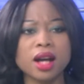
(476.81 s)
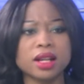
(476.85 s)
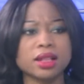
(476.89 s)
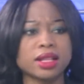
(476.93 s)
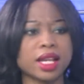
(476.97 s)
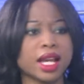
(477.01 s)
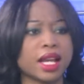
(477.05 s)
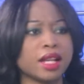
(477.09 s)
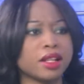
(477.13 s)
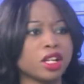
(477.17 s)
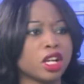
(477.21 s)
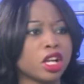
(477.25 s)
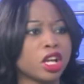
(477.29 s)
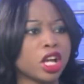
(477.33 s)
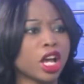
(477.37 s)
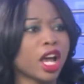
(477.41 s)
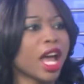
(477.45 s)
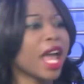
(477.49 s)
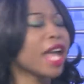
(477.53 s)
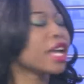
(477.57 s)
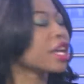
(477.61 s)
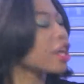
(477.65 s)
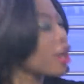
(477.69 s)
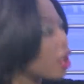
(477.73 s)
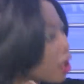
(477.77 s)
that
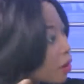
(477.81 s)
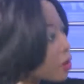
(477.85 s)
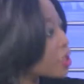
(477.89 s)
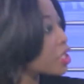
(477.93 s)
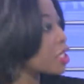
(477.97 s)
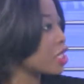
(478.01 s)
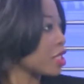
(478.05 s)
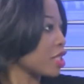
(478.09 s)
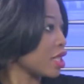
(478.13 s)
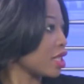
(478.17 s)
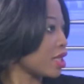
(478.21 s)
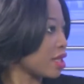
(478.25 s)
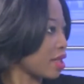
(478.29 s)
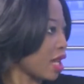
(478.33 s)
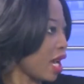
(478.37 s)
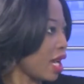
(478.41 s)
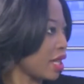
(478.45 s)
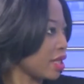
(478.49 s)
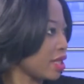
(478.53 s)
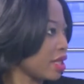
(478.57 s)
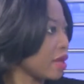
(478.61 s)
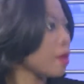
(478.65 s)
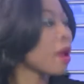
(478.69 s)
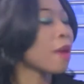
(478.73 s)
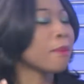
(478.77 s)
encourages
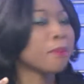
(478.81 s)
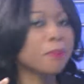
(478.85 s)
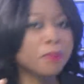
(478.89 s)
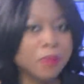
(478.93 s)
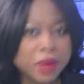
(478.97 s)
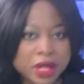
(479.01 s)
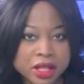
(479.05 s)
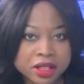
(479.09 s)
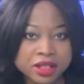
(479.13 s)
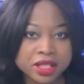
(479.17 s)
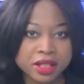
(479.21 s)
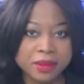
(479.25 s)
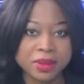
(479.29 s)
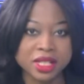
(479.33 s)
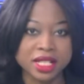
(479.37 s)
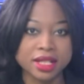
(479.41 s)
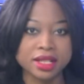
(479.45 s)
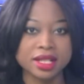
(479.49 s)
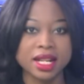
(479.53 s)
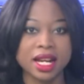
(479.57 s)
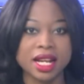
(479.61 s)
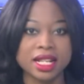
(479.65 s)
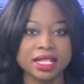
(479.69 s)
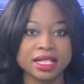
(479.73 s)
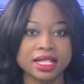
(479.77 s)
society and builds up
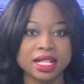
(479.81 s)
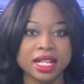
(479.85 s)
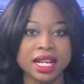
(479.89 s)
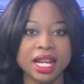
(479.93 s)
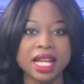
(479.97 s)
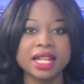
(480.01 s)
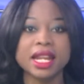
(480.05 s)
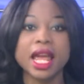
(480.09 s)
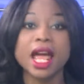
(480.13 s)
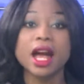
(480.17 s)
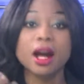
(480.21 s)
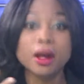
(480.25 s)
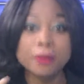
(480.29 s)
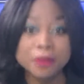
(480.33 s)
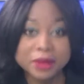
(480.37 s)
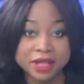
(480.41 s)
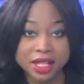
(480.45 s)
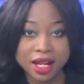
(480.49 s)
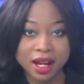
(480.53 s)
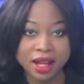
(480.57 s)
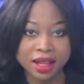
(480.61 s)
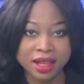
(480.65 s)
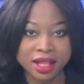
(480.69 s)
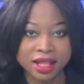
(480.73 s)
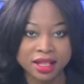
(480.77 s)
society and helps
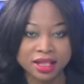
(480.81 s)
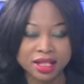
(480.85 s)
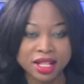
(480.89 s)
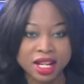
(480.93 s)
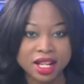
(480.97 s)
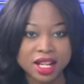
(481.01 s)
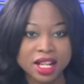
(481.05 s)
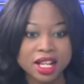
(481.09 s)
others.